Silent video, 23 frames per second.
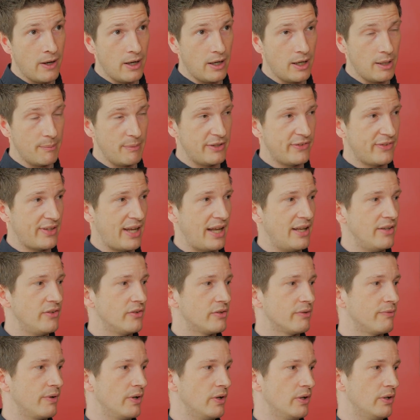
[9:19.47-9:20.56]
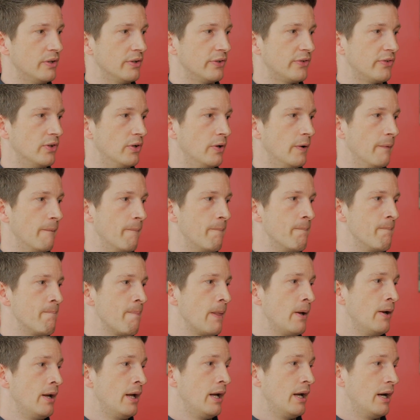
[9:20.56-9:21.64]
It's tend to focus on
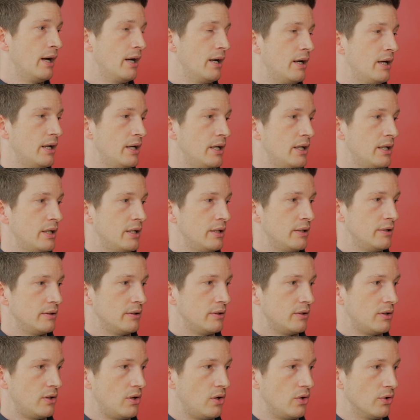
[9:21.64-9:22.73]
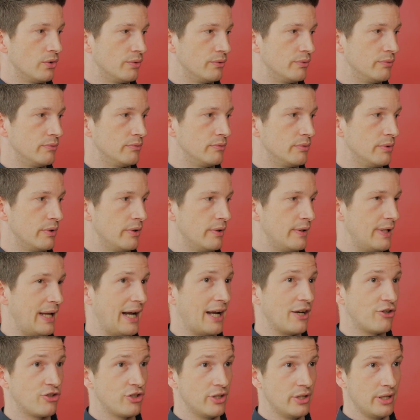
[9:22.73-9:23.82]
the
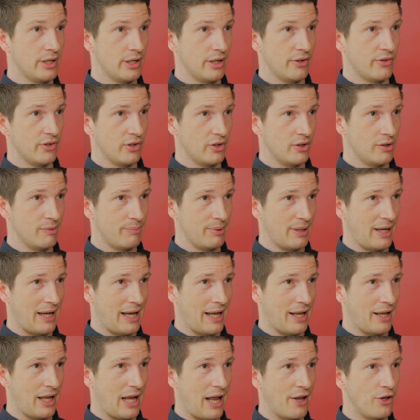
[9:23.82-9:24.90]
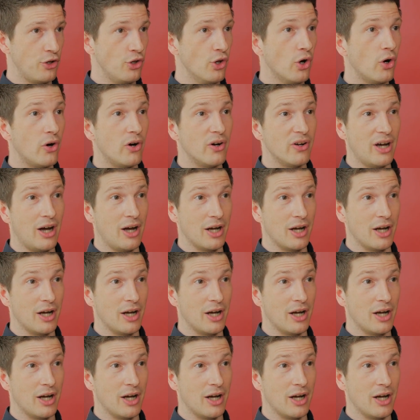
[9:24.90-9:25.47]
action at the top, and not,